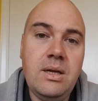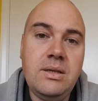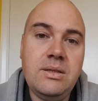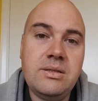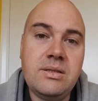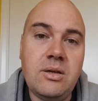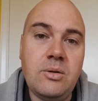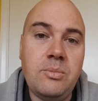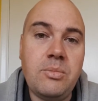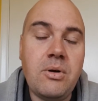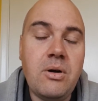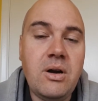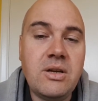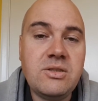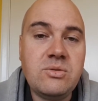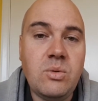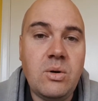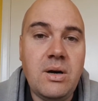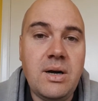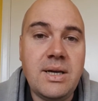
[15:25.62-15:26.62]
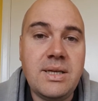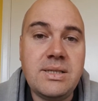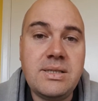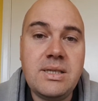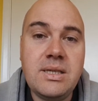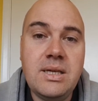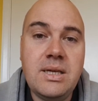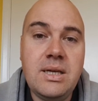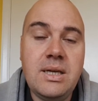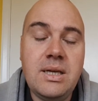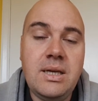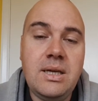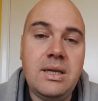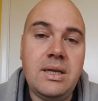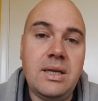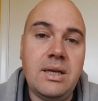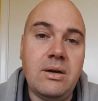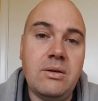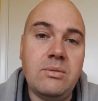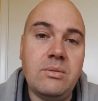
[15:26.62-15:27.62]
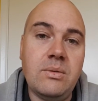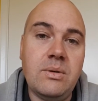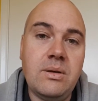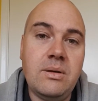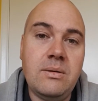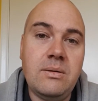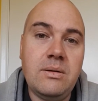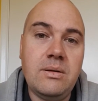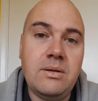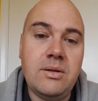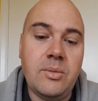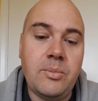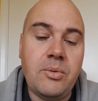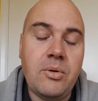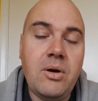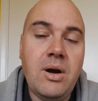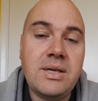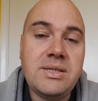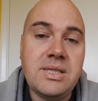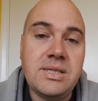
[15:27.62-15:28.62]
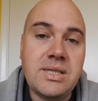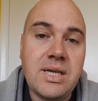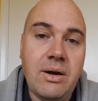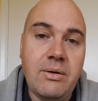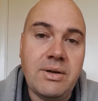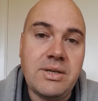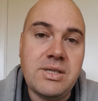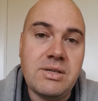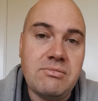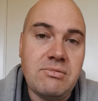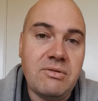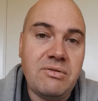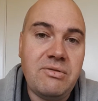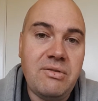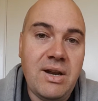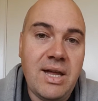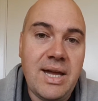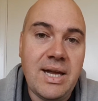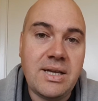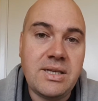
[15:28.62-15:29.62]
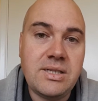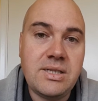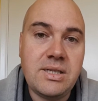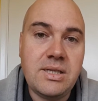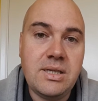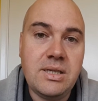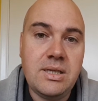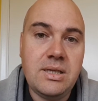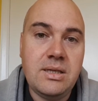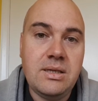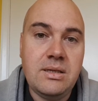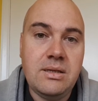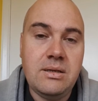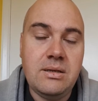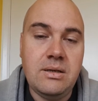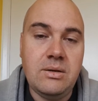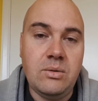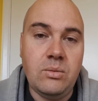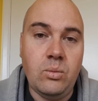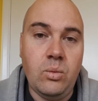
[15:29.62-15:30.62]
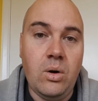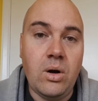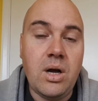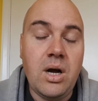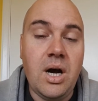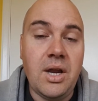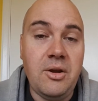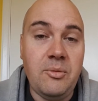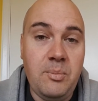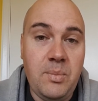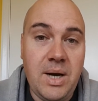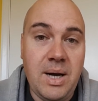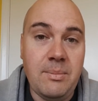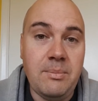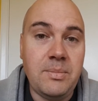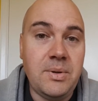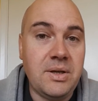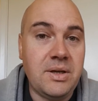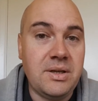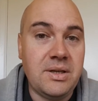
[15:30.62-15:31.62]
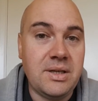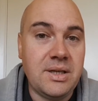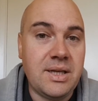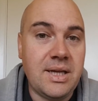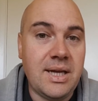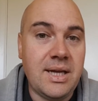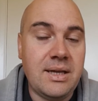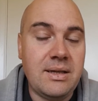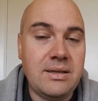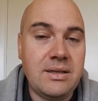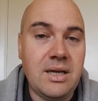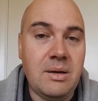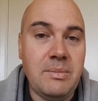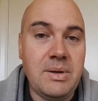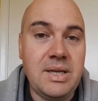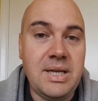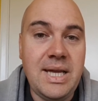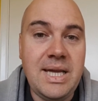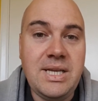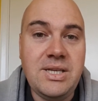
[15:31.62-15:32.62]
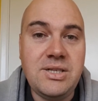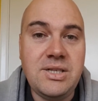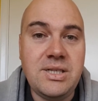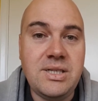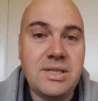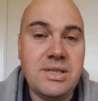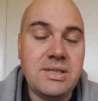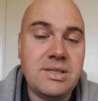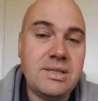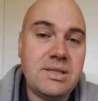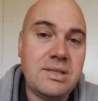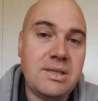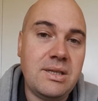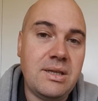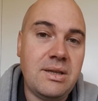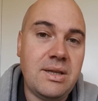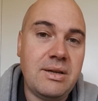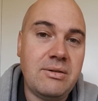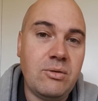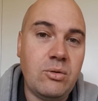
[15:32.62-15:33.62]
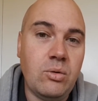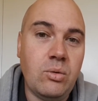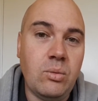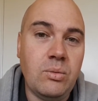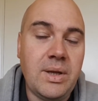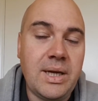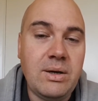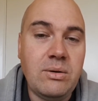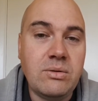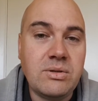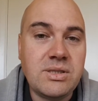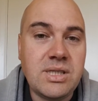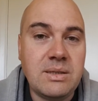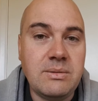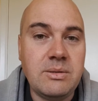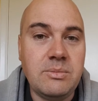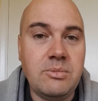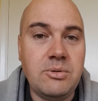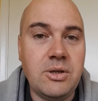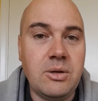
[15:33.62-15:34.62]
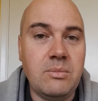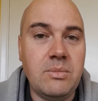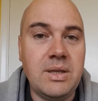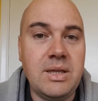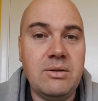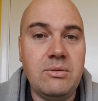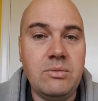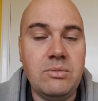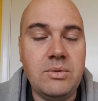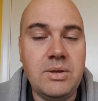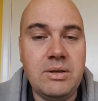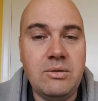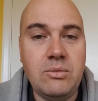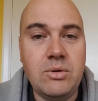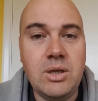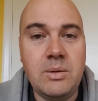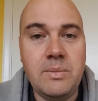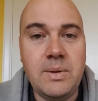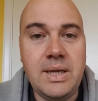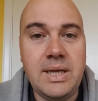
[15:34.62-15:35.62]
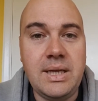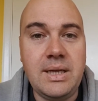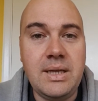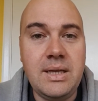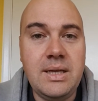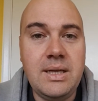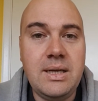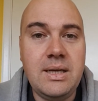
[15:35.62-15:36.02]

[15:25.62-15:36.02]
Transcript: So price-wise, the price is going to reflect what kind of pump you're going to get. I mean, engines, they all seem to be predominantly, they're all going to be,